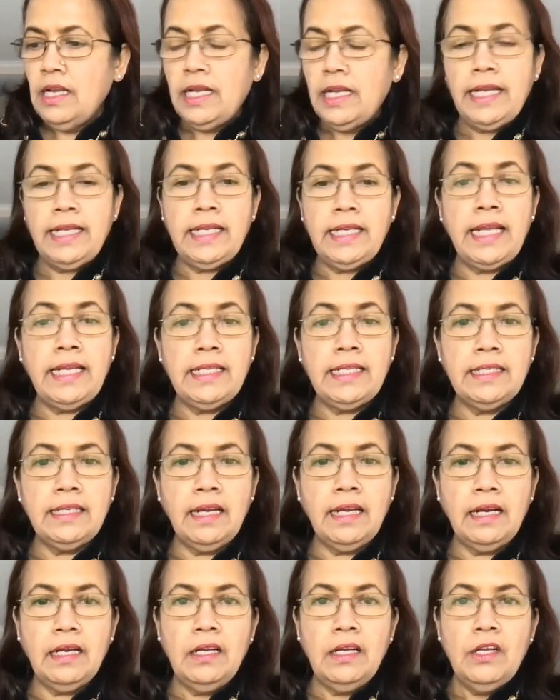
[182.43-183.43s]
in
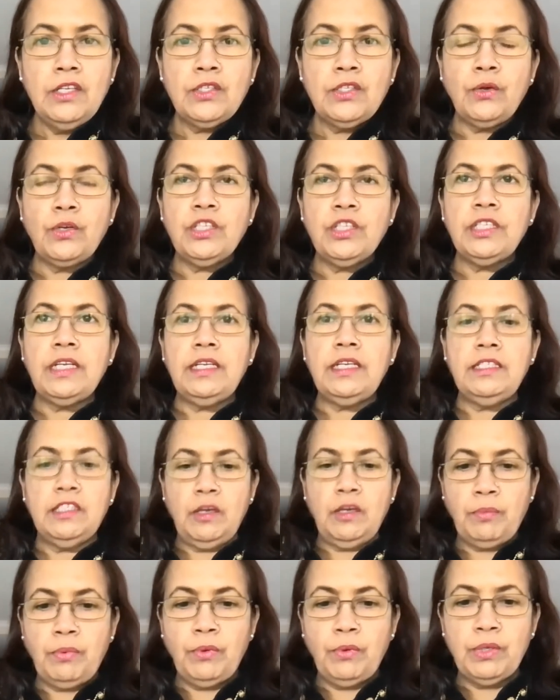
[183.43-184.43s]
India. So she
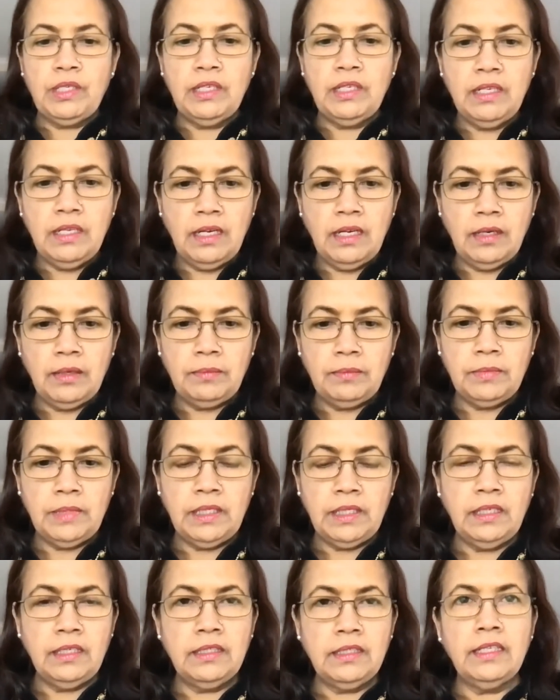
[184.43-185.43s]
supported
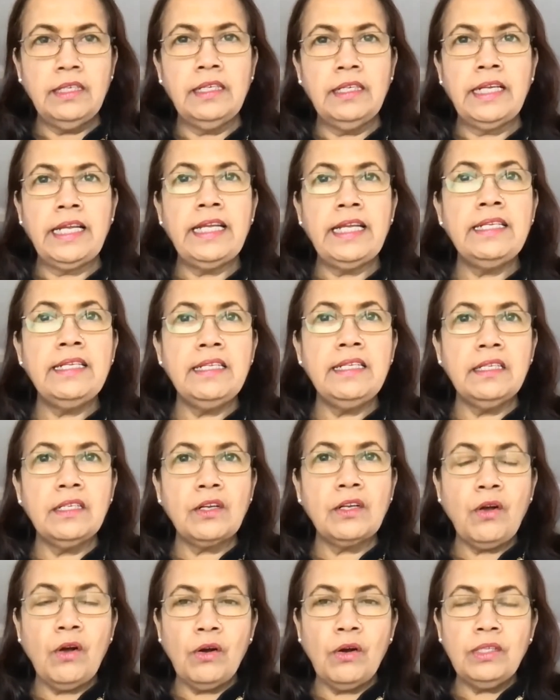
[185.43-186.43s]
the
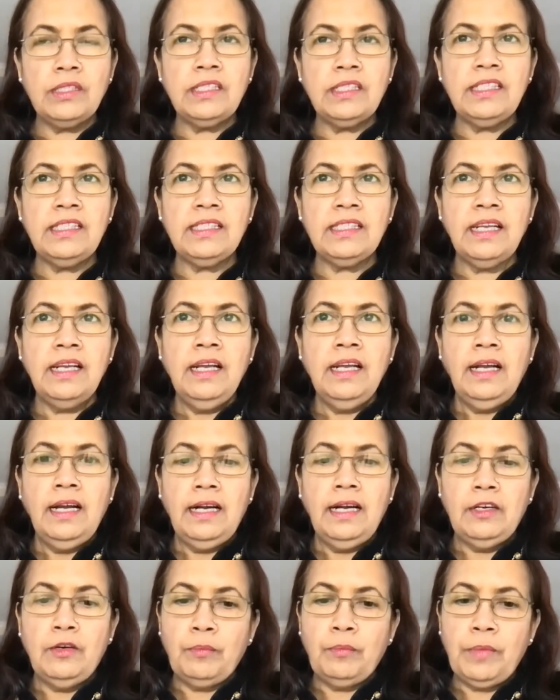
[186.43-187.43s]
Indian causes
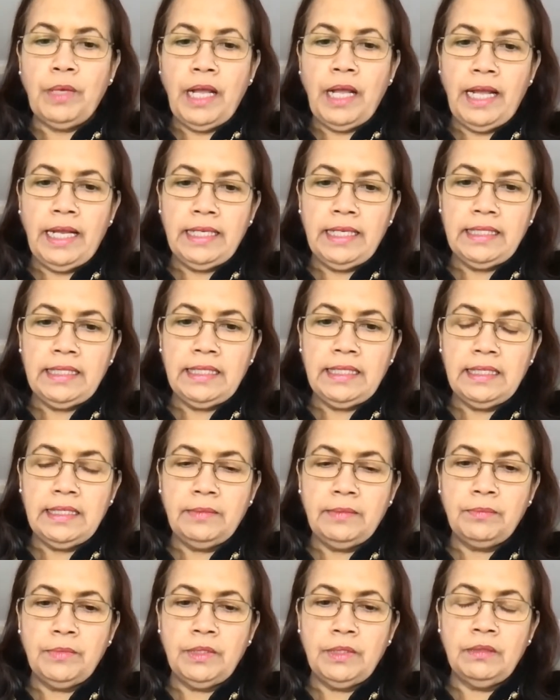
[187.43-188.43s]
and
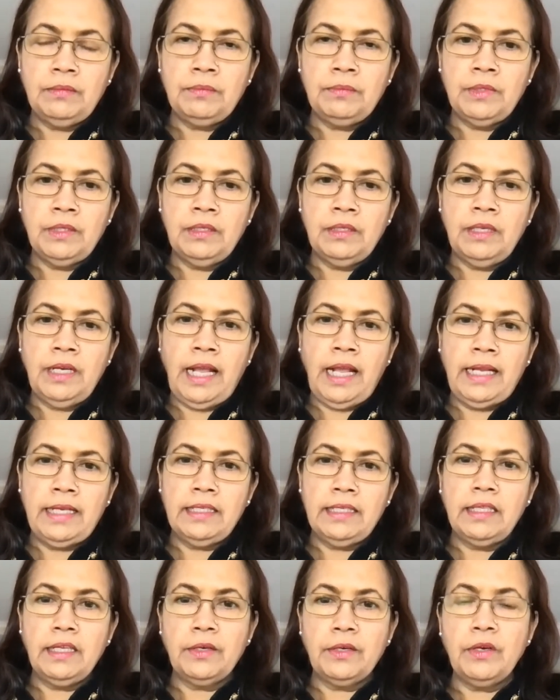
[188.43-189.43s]

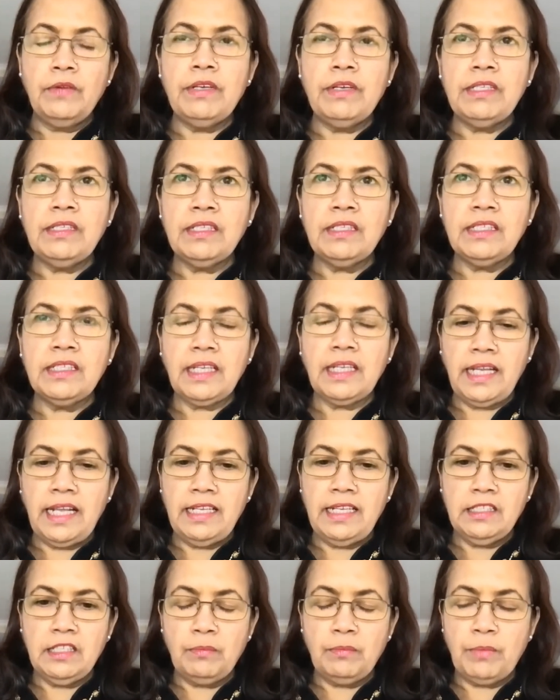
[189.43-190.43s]
the grievances
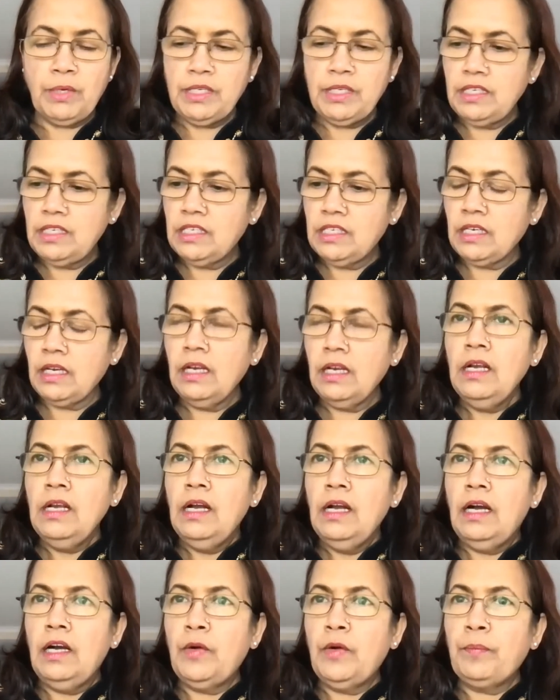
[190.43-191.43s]
against the British
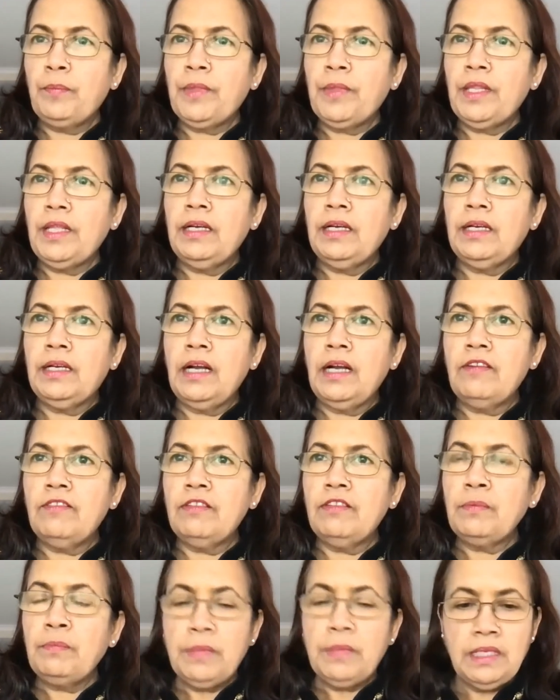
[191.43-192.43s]

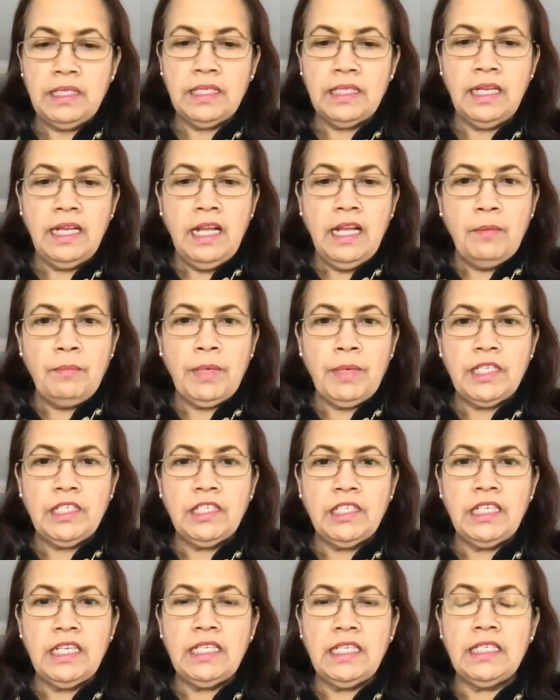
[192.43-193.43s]
government, but
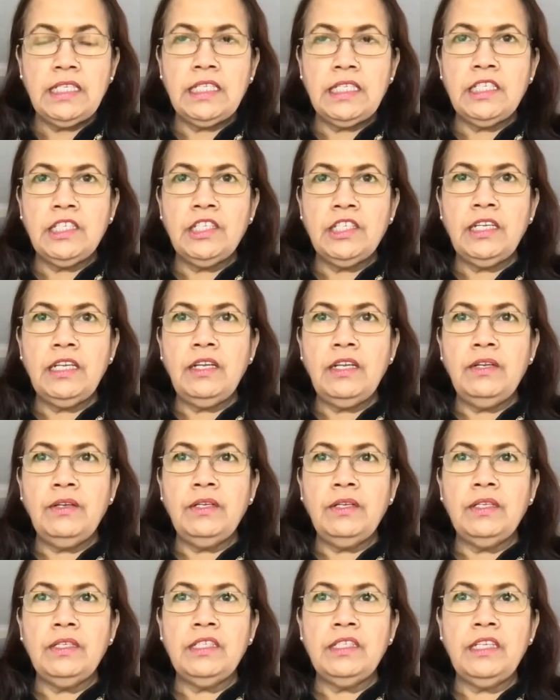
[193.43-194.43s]
she
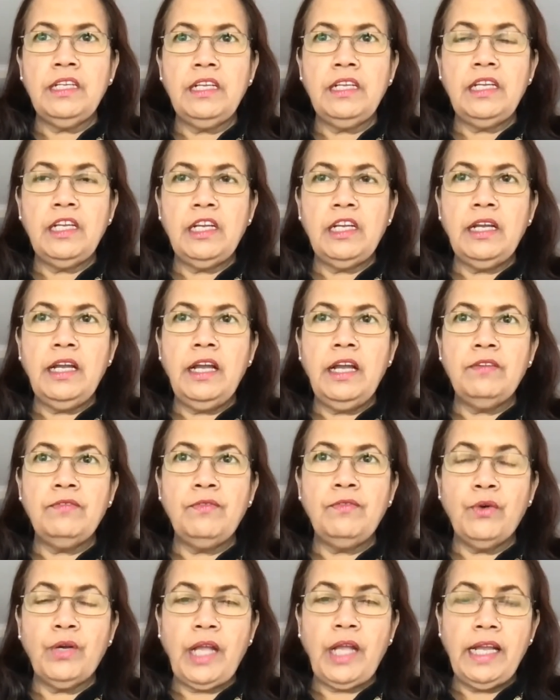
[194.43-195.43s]

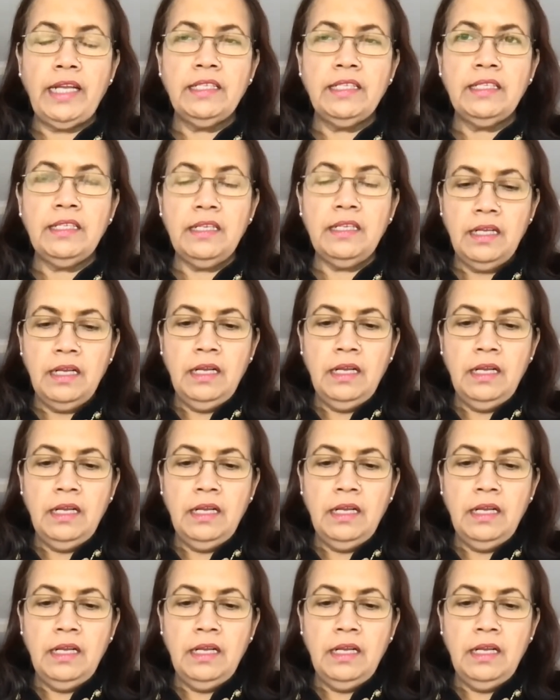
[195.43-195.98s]
advocated